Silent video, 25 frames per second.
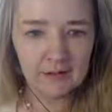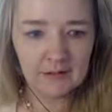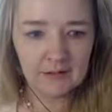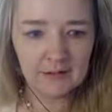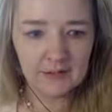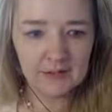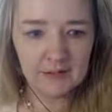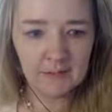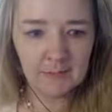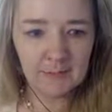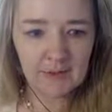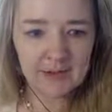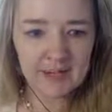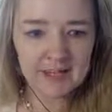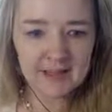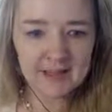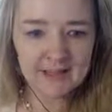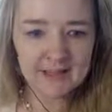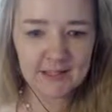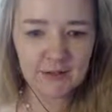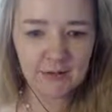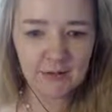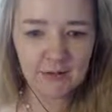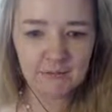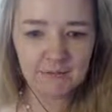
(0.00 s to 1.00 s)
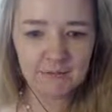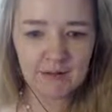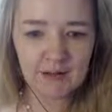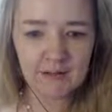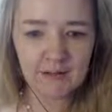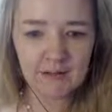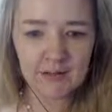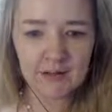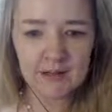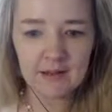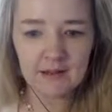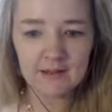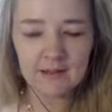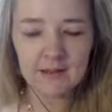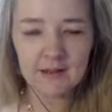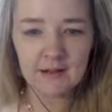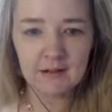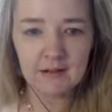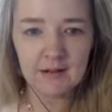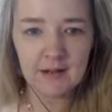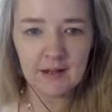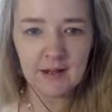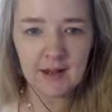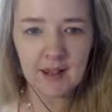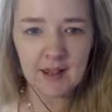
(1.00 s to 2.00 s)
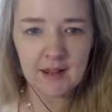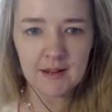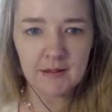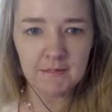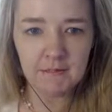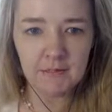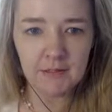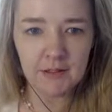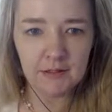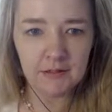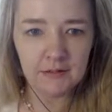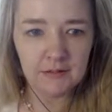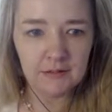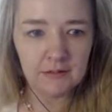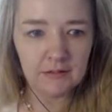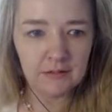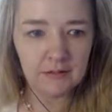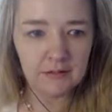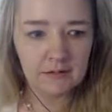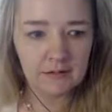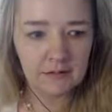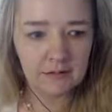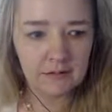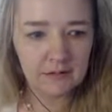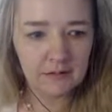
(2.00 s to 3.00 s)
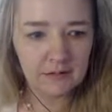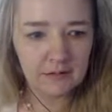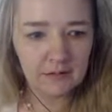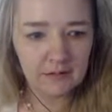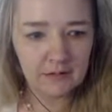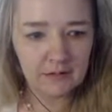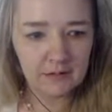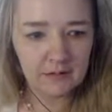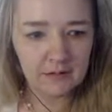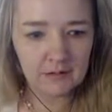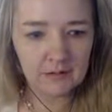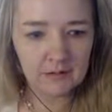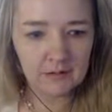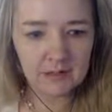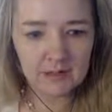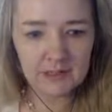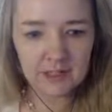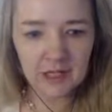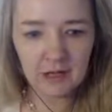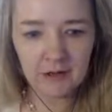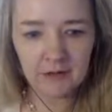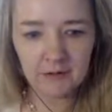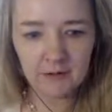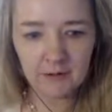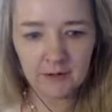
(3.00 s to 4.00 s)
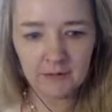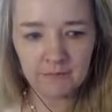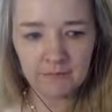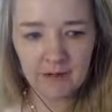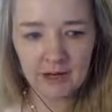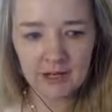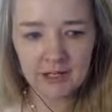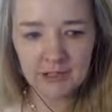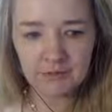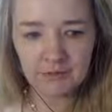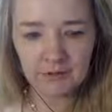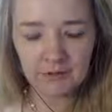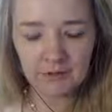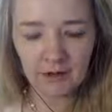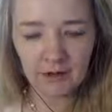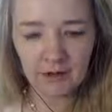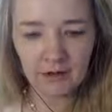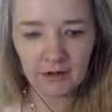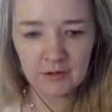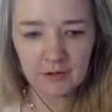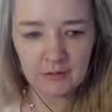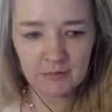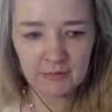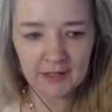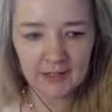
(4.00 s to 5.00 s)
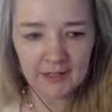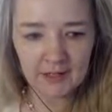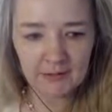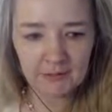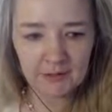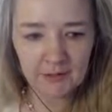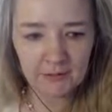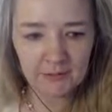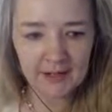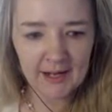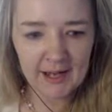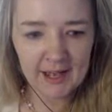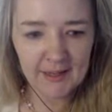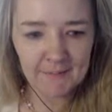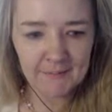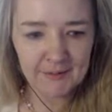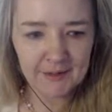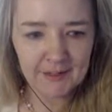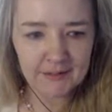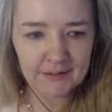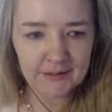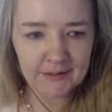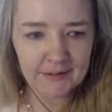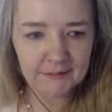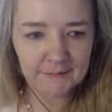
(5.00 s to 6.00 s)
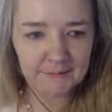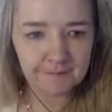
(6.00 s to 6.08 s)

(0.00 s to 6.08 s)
The biggest joke around here is your name. Taro and Major are arguing. I wonder what happened.